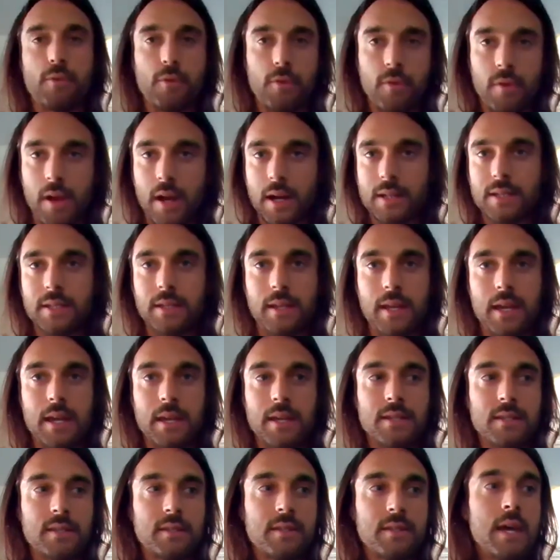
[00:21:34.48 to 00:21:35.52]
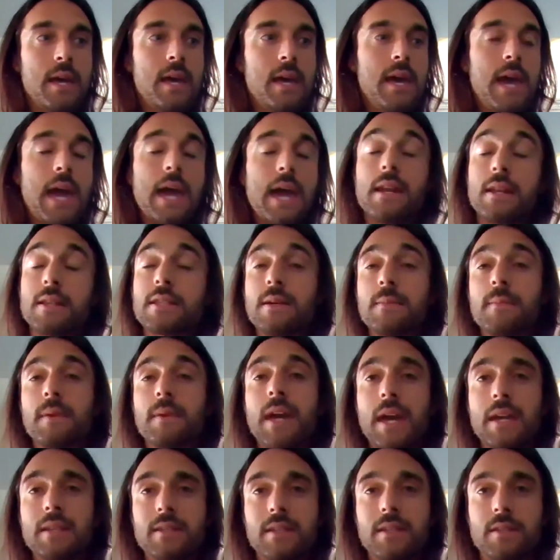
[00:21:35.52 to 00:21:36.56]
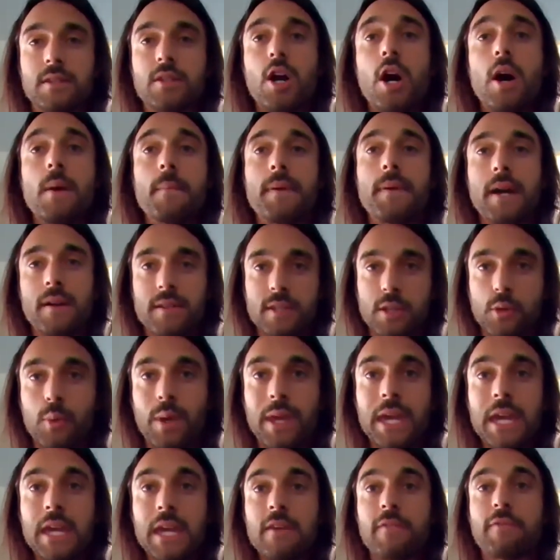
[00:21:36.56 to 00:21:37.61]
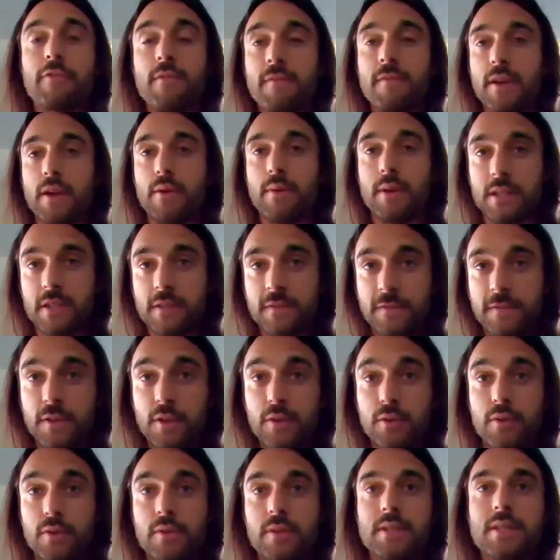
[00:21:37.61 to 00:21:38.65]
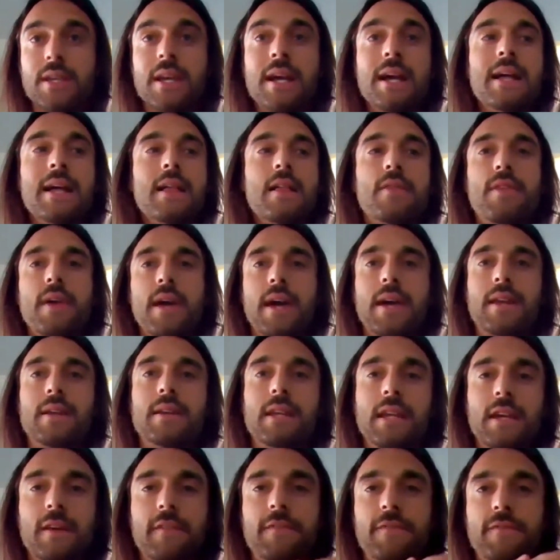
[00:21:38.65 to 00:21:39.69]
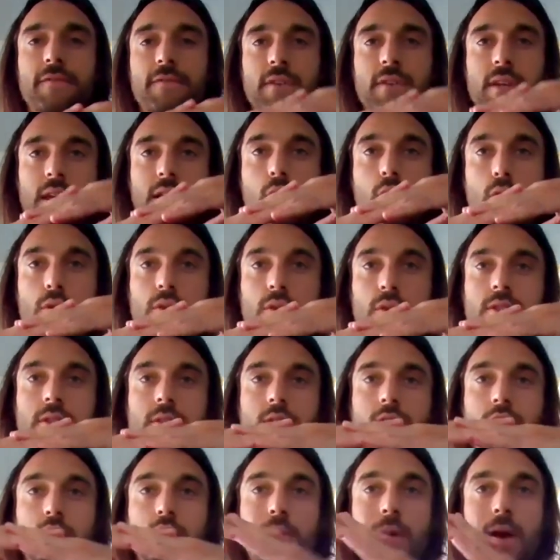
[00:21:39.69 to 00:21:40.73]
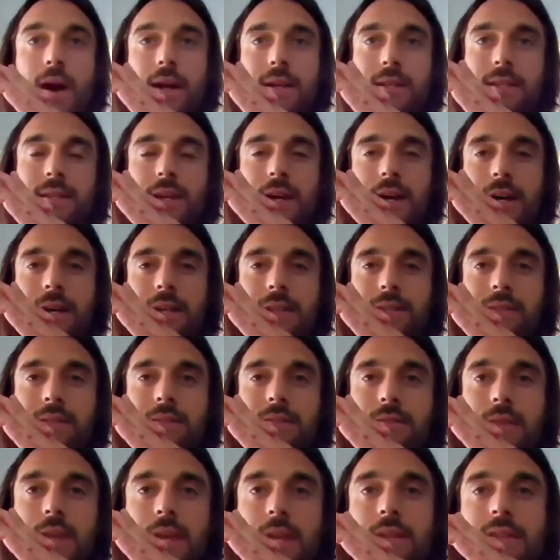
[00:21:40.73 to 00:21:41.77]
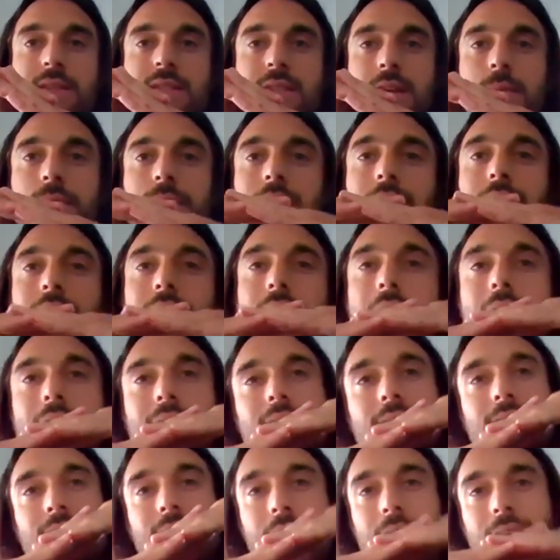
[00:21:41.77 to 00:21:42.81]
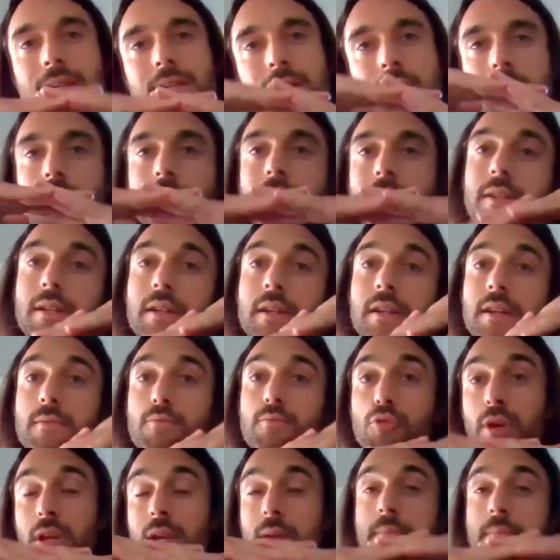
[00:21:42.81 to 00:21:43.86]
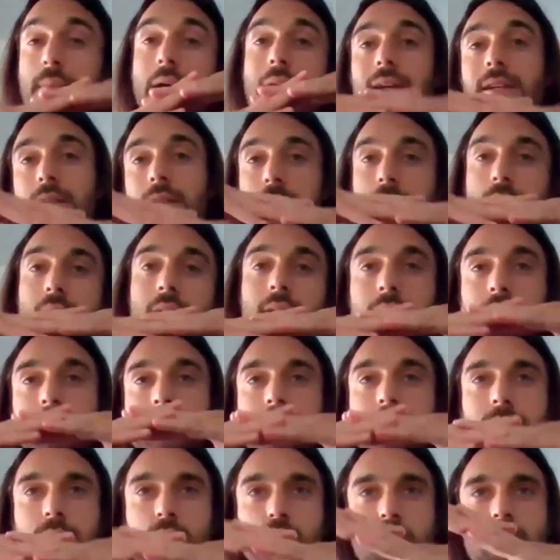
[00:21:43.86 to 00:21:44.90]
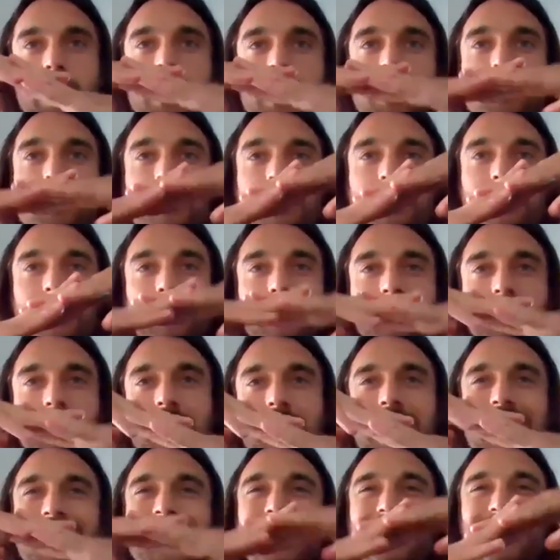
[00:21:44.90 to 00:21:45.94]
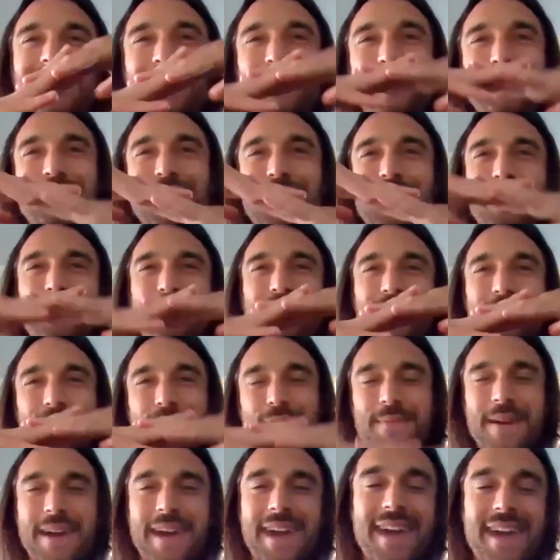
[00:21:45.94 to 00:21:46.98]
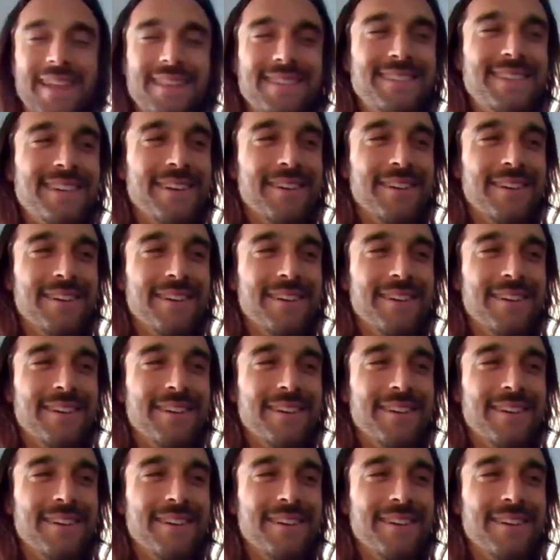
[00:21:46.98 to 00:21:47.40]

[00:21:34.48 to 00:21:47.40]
peroxidase, and in some cases, compounds that we eat from various foods, then if it goes too oxidized, then something can act as an antioxidant and bring it back into balance. I'm trying to do this little teeter-totter thing with my hands.